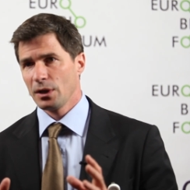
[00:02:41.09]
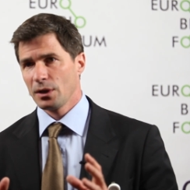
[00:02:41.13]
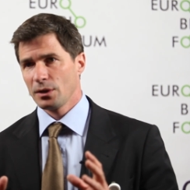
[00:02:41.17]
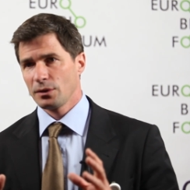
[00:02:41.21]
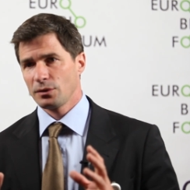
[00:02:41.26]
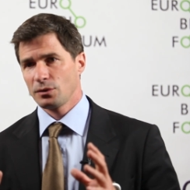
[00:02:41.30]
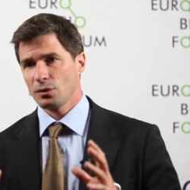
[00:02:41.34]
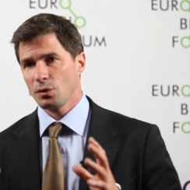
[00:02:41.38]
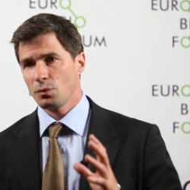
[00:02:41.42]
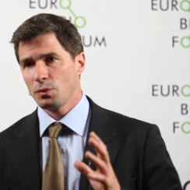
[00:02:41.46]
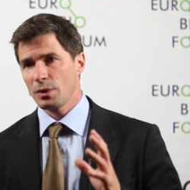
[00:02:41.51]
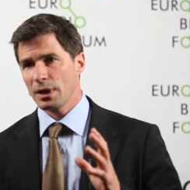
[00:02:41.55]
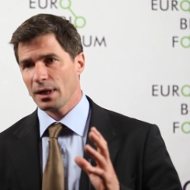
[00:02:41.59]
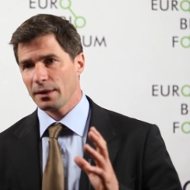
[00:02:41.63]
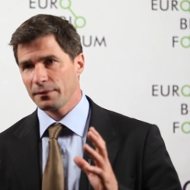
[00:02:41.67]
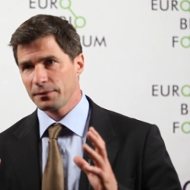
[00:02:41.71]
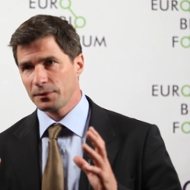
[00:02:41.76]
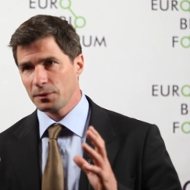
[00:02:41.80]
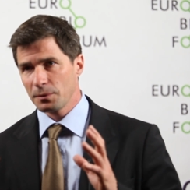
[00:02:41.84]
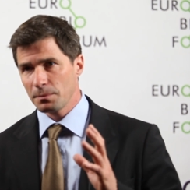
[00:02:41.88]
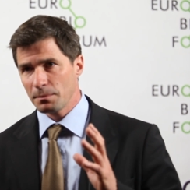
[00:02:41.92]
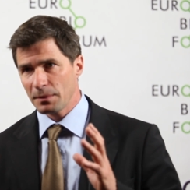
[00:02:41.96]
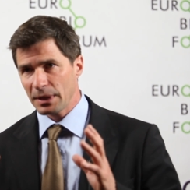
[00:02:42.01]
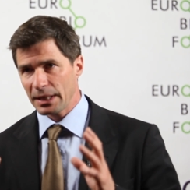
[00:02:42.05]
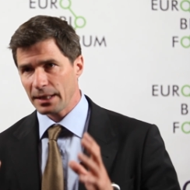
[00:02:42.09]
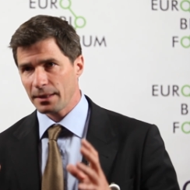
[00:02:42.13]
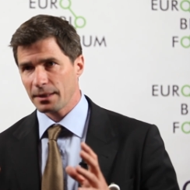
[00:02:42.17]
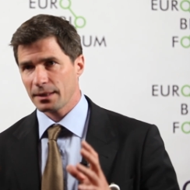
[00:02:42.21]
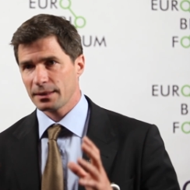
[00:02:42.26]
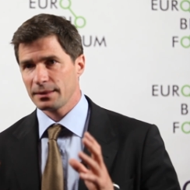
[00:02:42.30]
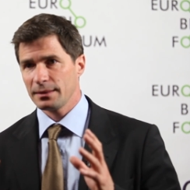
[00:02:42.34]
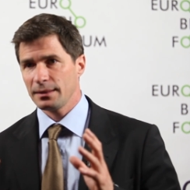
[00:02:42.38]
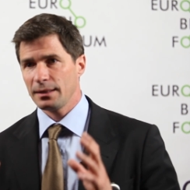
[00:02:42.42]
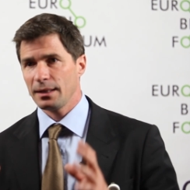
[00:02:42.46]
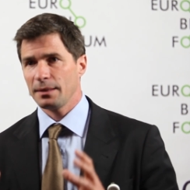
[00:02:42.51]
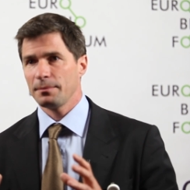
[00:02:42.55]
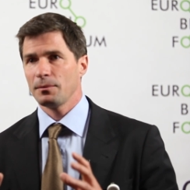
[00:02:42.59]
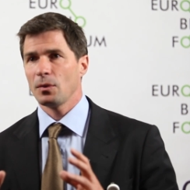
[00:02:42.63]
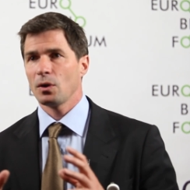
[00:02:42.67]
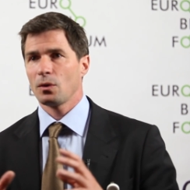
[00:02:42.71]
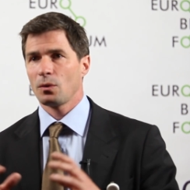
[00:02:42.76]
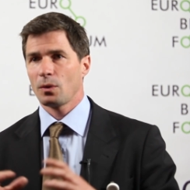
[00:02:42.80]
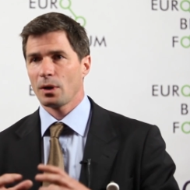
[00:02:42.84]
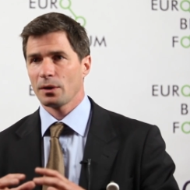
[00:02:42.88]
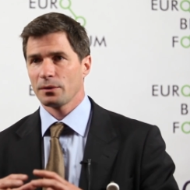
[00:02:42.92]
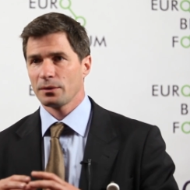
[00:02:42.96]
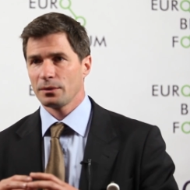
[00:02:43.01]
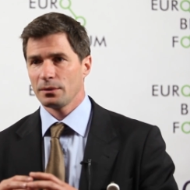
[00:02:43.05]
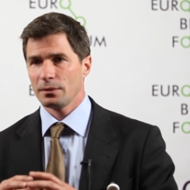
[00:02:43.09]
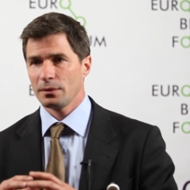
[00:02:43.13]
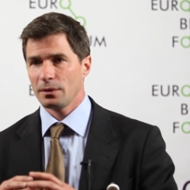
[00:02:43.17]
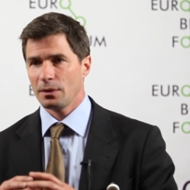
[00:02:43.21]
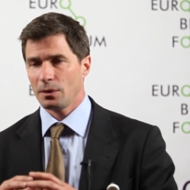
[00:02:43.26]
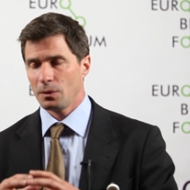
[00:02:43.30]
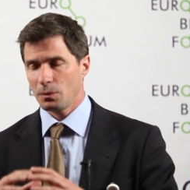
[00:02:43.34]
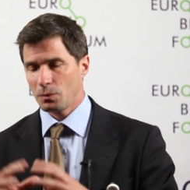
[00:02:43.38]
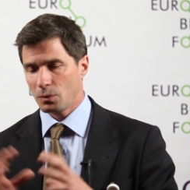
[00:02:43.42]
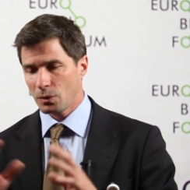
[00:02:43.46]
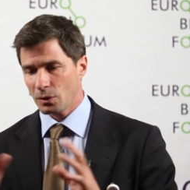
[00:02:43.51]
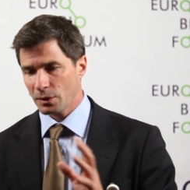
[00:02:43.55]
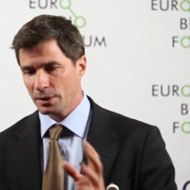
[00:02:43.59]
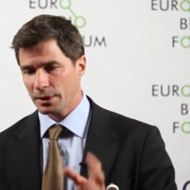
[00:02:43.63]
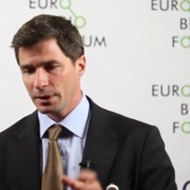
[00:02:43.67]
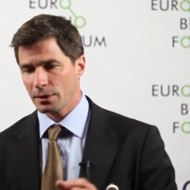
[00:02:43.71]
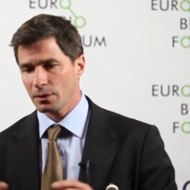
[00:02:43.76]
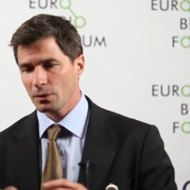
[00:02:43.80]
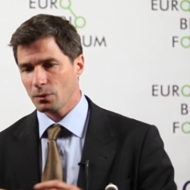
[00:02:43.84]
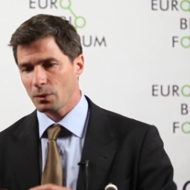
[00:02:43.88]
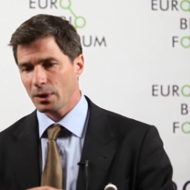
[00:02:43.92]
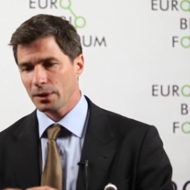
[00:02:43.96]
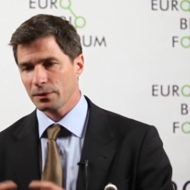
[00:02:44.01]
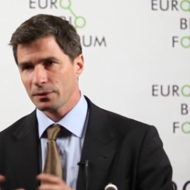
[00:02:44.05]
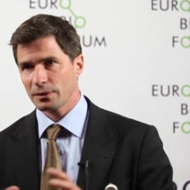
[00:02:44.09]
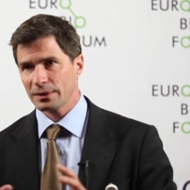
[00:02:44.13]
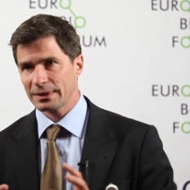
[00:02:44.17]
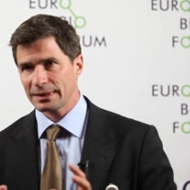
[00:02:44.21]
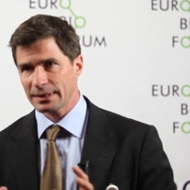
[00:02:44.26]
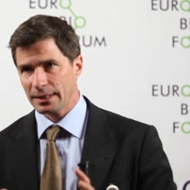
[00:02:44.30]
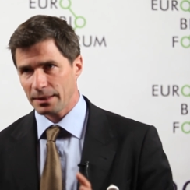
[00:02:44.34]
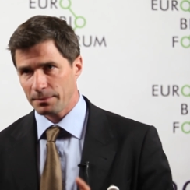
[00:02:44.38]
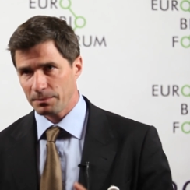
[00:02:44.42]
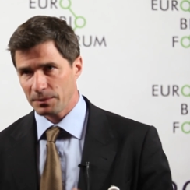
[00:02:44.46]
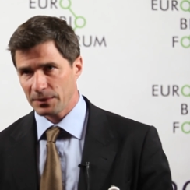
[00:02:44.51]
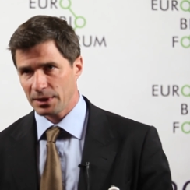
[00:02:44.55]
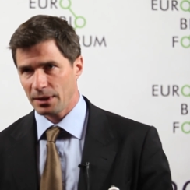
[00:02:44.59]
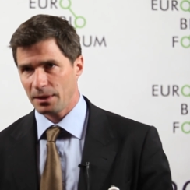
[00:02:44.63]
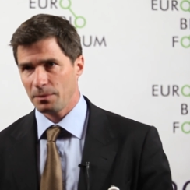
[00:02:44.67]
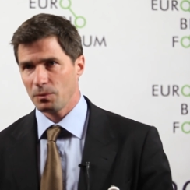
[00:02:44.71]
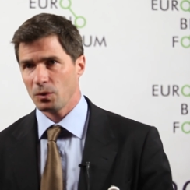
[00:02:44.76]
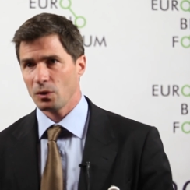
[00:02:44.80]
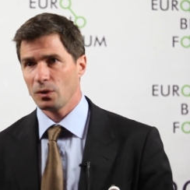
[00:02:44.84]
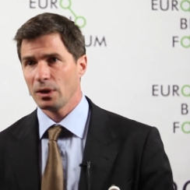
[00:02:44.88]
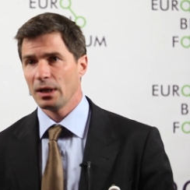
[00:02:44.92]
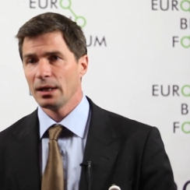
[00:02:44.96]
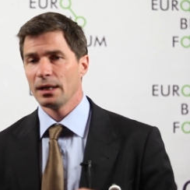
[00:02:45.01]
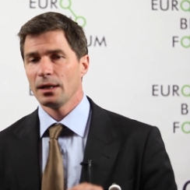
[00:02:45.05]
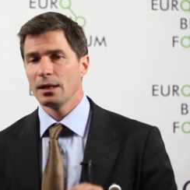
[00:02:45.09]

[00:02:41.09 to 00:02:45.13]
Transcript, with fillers: So we have to make them around working around the same table,